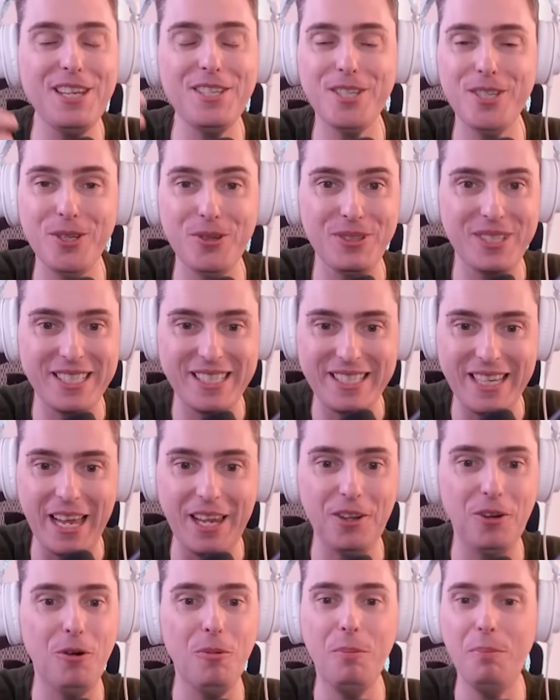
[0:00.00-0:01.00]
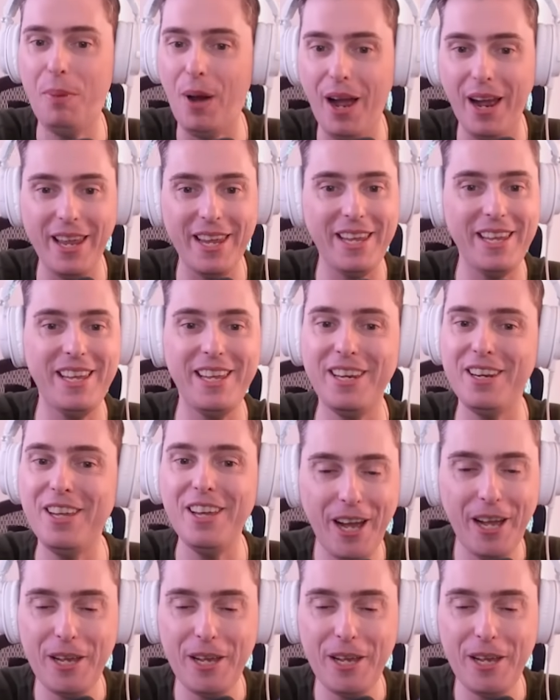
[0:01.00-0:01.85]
to settle, buy in,